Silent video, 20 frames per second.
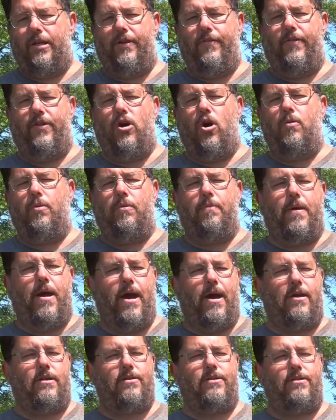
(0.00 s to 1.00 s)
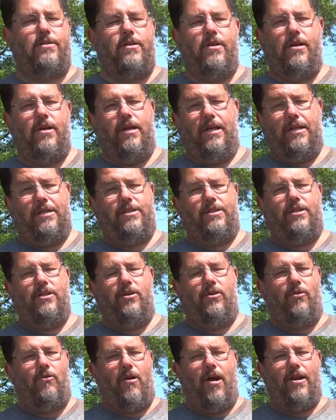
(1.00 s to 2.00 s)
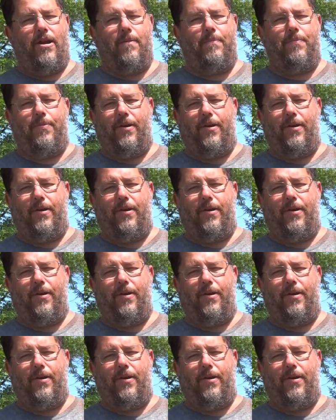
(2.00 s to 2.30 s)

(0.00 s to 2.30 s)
Even the Omen Max is still right up